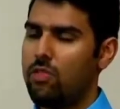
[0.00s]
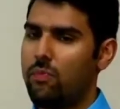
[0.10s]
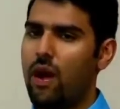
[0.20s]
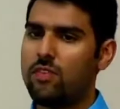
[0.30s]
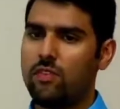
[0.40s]
The
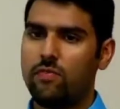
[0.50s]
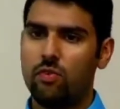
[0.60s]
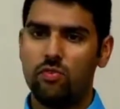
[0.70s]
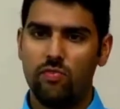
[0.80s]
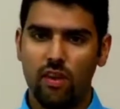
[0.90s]
process of
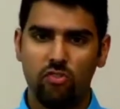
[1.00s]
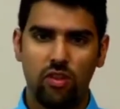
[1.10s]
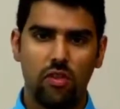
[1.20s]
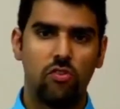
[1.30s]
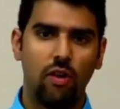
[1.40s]

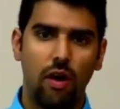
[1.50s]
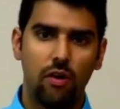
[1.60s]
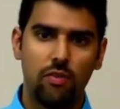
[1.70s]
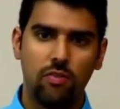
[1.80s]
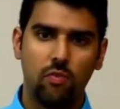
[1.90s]
crucifixion
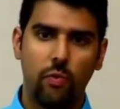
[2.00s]
starts